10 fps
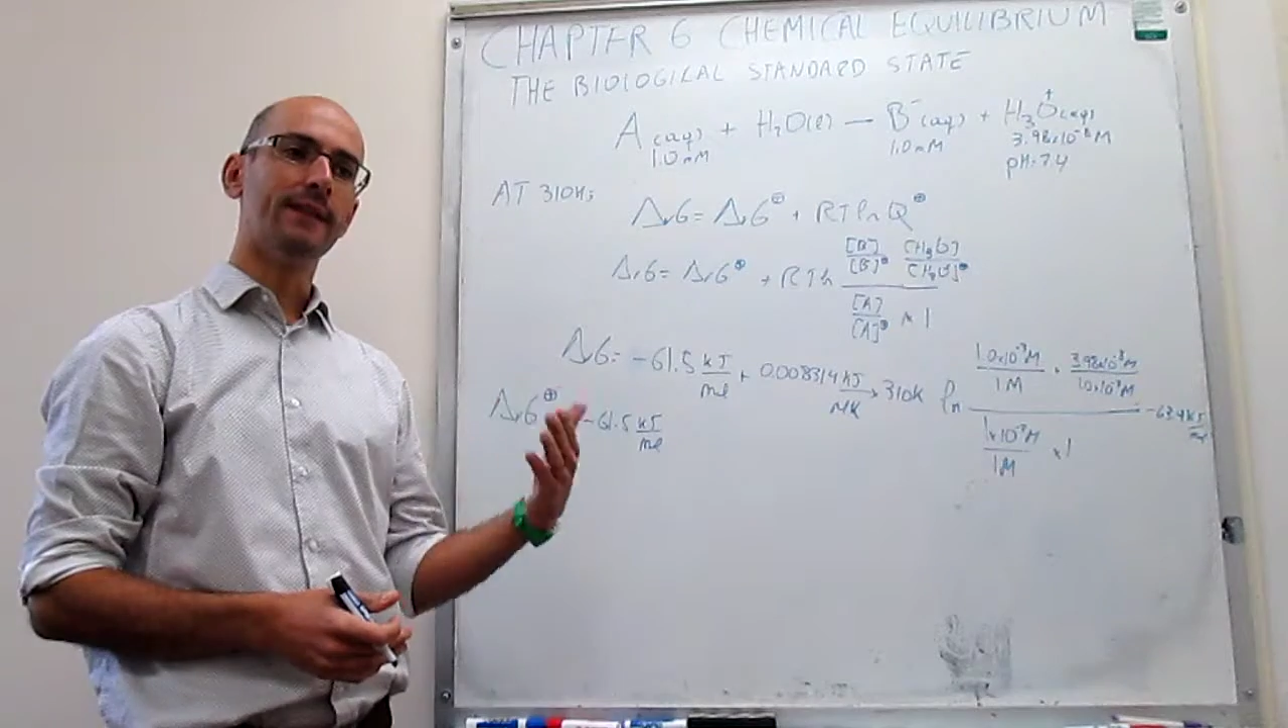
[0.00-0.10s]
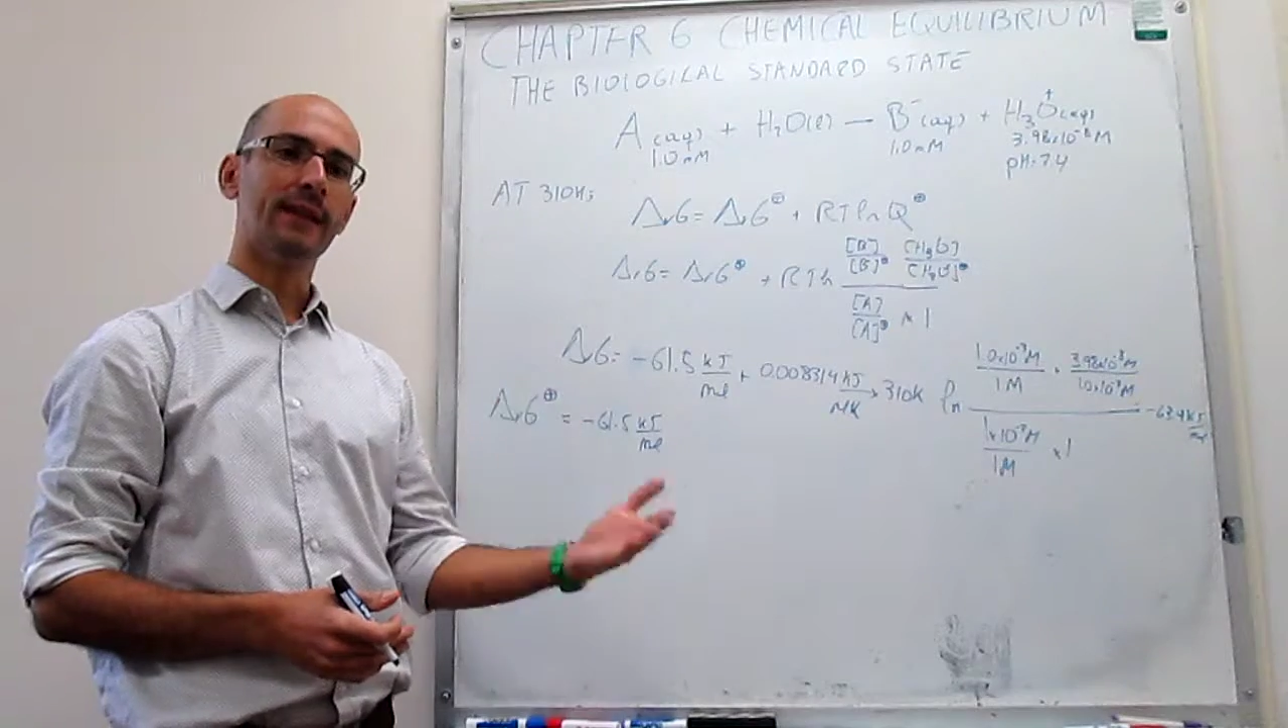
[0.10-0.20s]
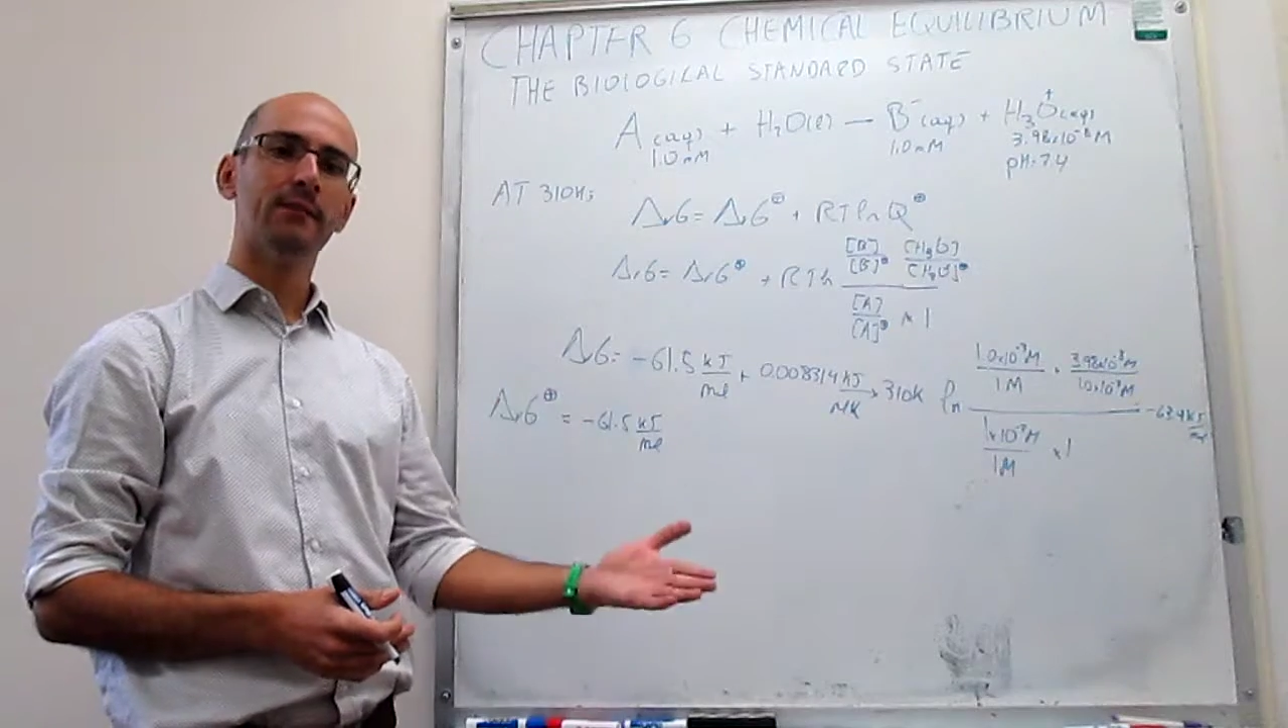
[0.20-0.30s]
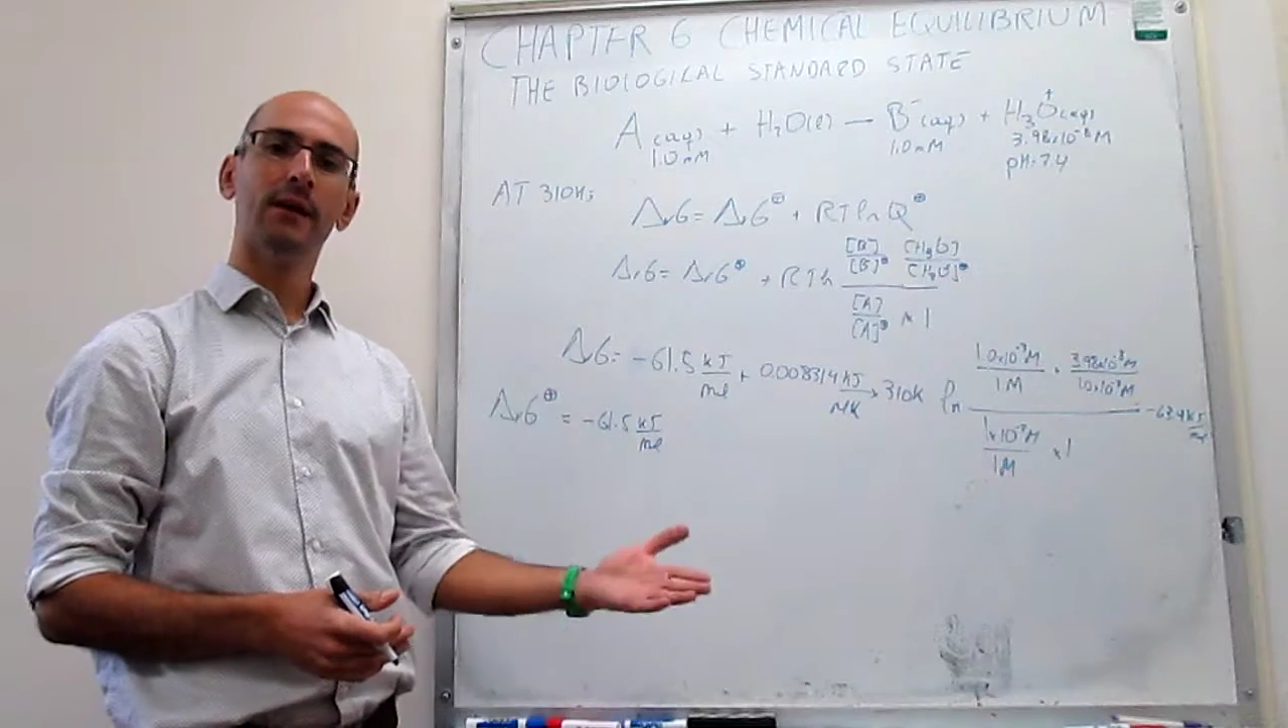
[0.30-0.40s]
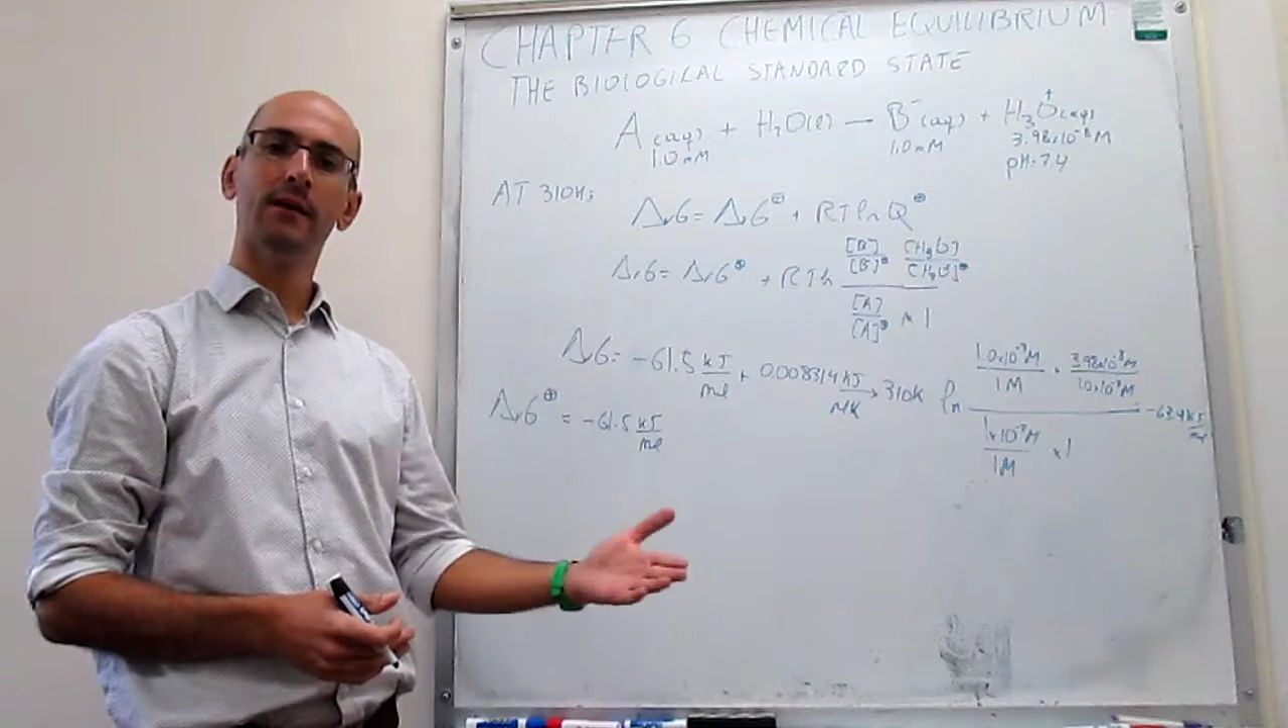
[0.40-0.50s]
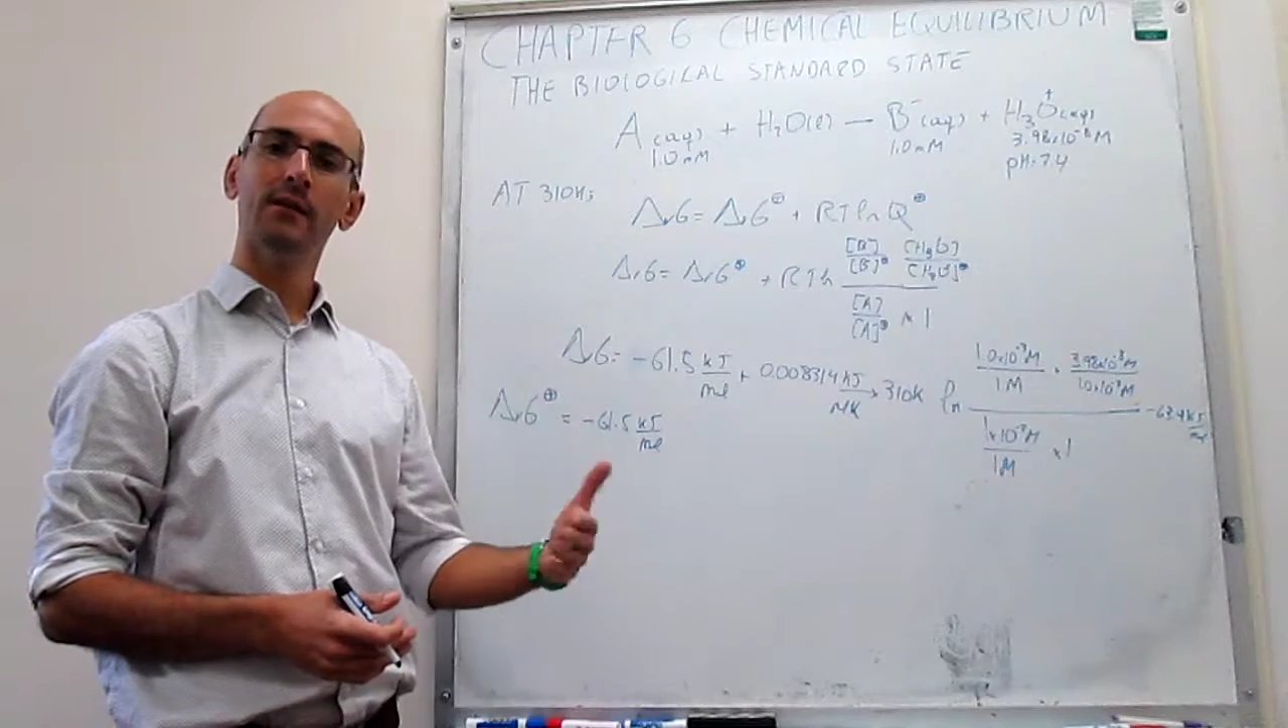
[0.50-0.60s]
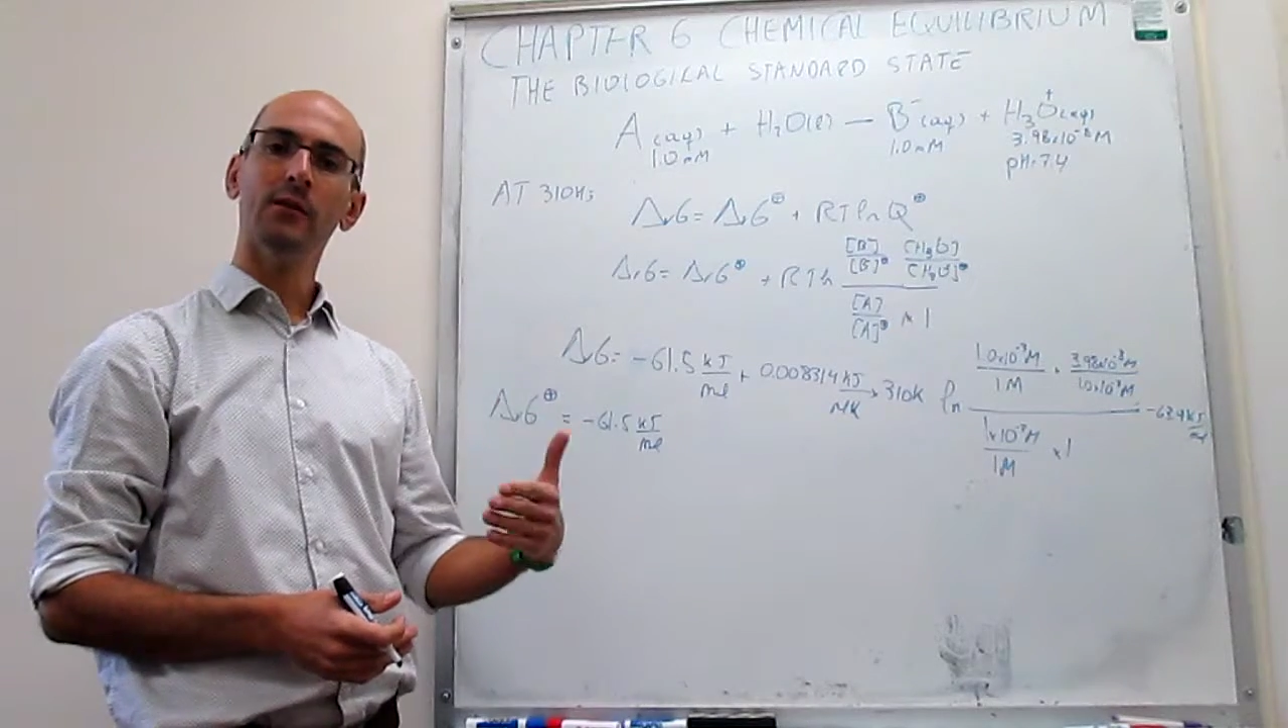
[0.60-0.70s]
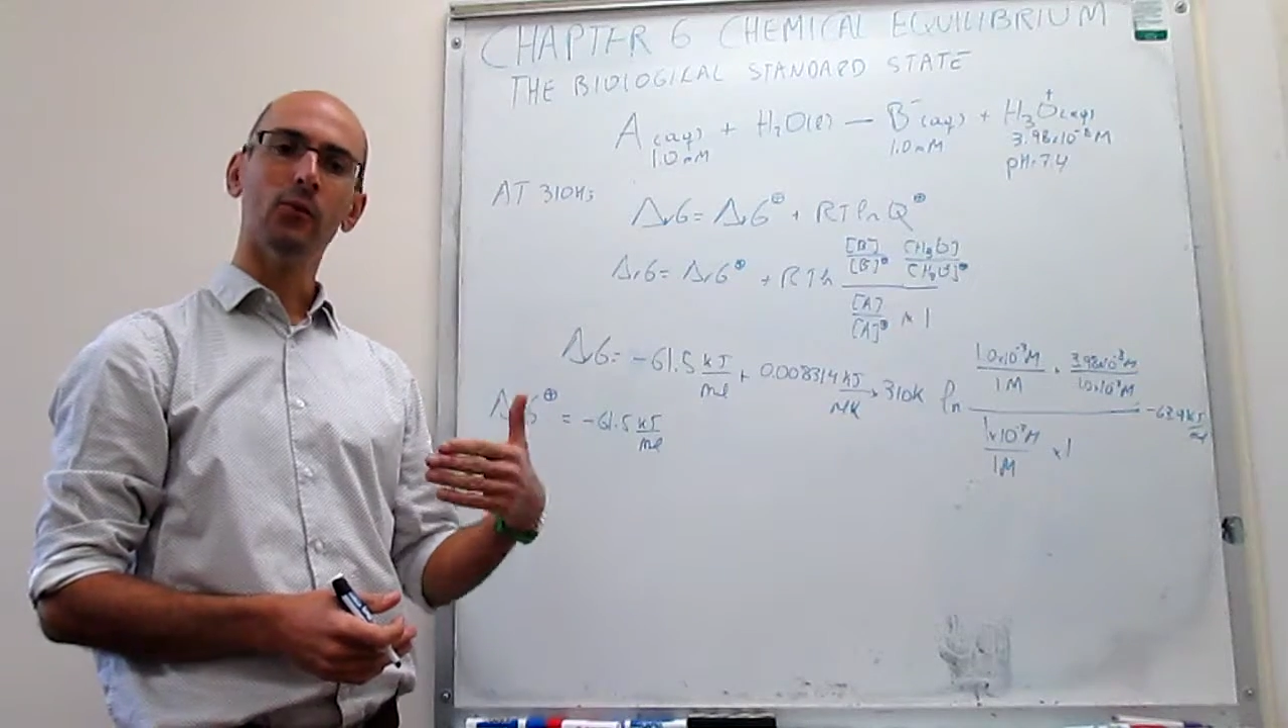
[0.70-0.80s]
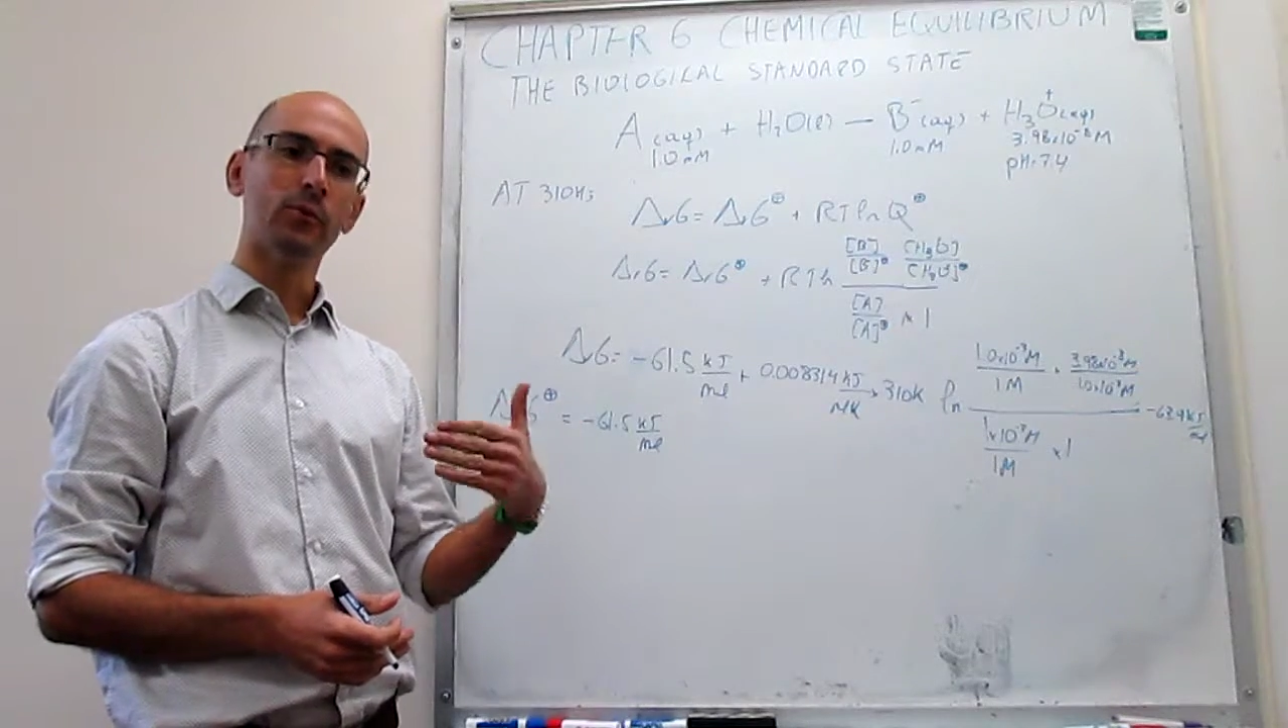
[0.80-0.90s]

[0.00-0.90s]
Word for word: the chemical